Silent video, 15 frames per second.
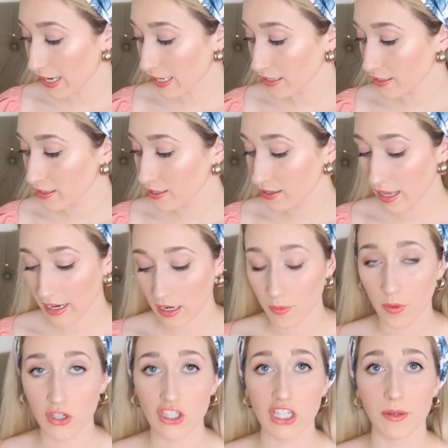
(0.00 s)
things that I
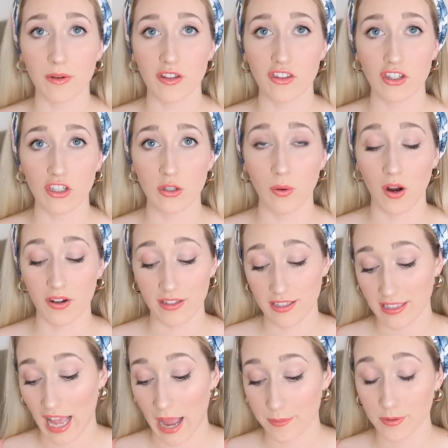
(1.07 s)
want to share with you are
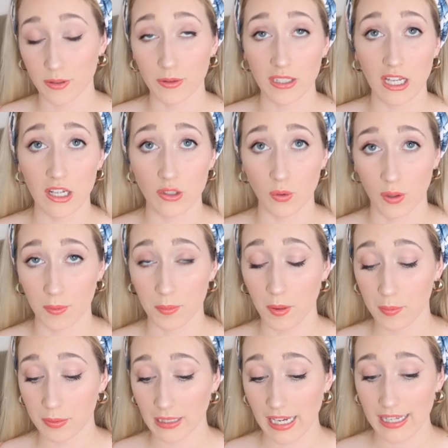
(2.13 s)
these absolutely
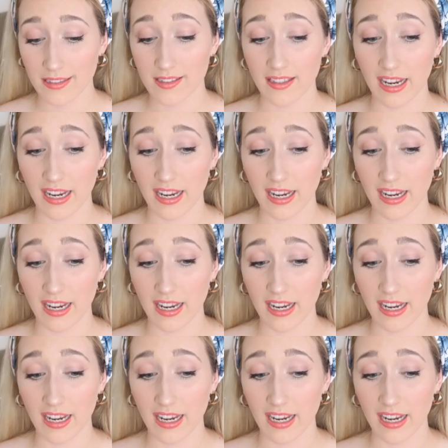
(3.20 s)
adorable plates.